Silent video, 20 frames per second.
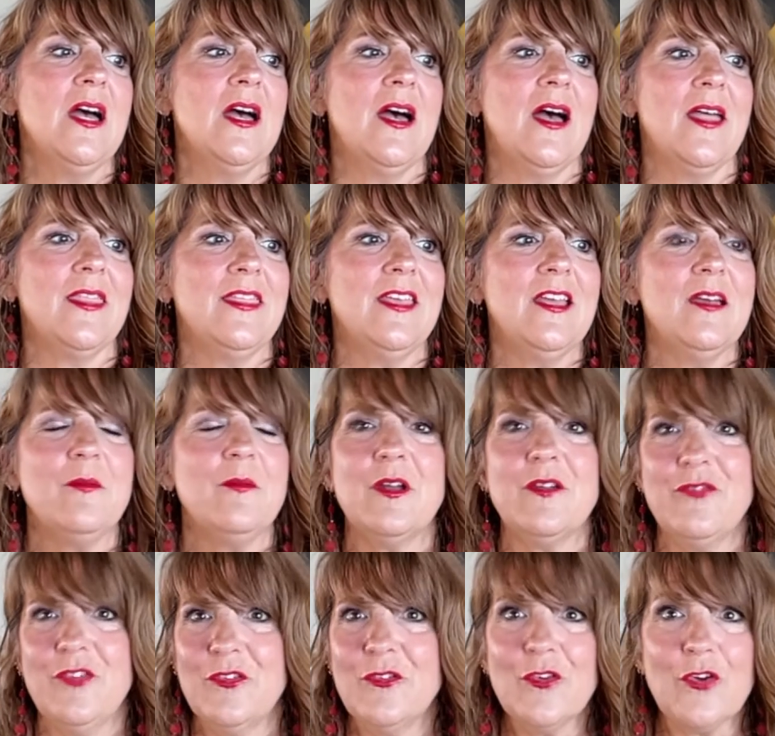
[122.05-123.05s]
Uh, think
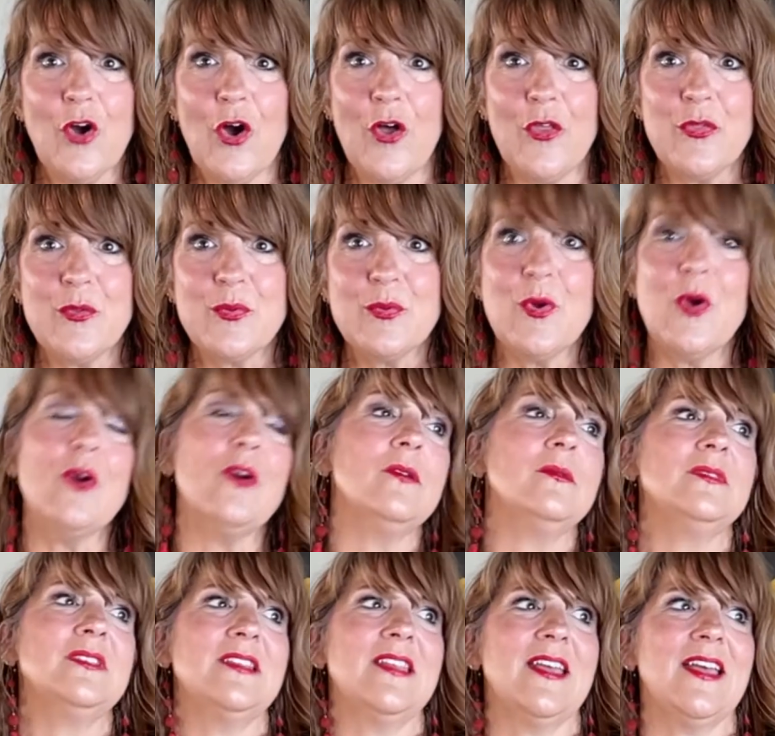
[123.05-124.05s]
if you've gone through
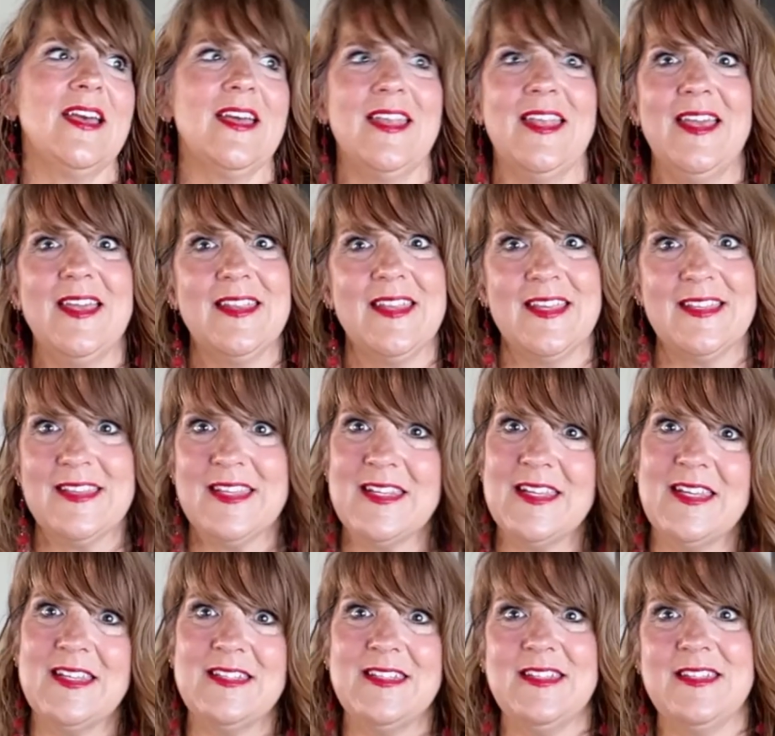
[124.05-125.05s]
homes and they kind of had like the
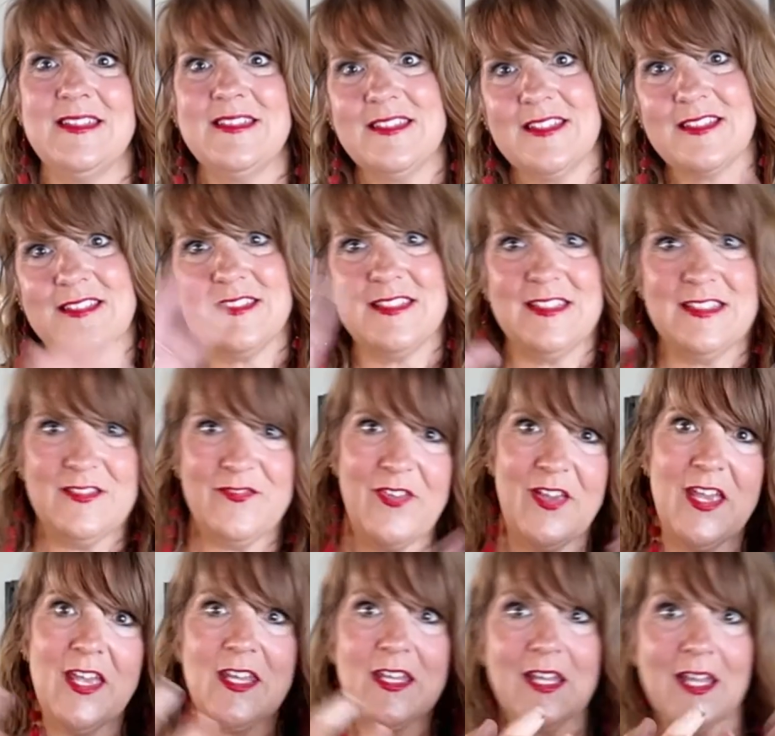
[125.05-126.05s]
nineteen sixties
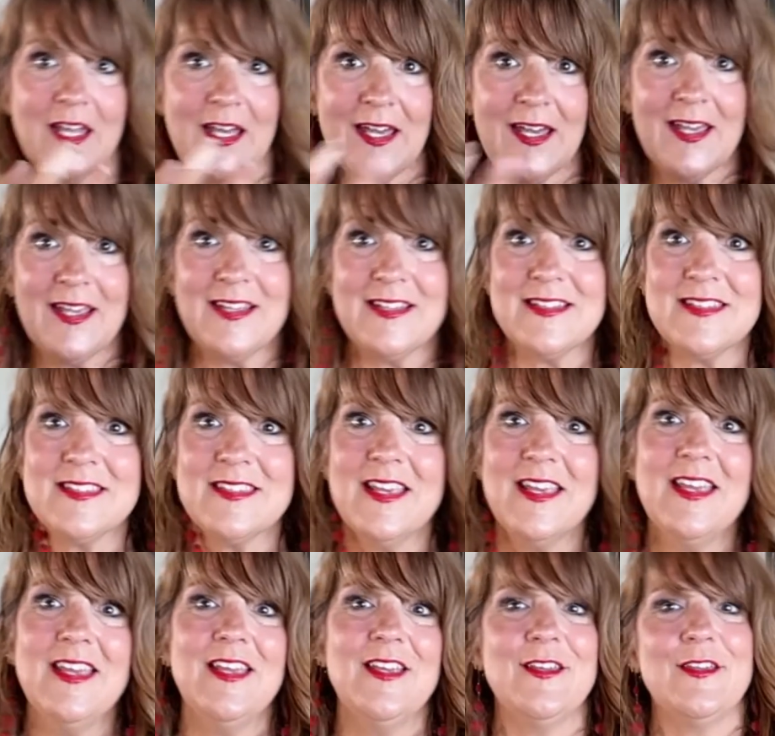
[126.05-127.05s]
fan lights,
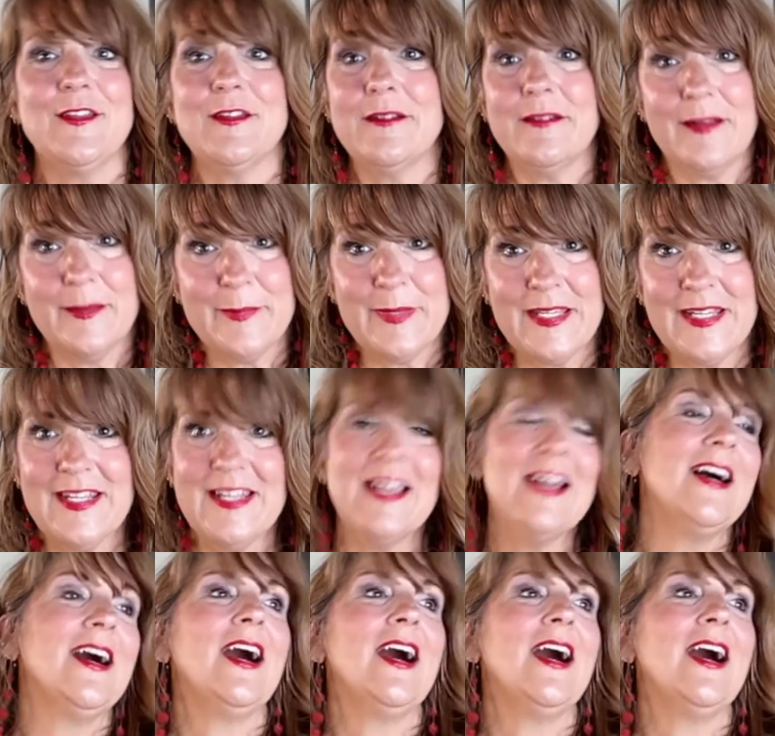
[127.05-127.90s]
you know what I mean?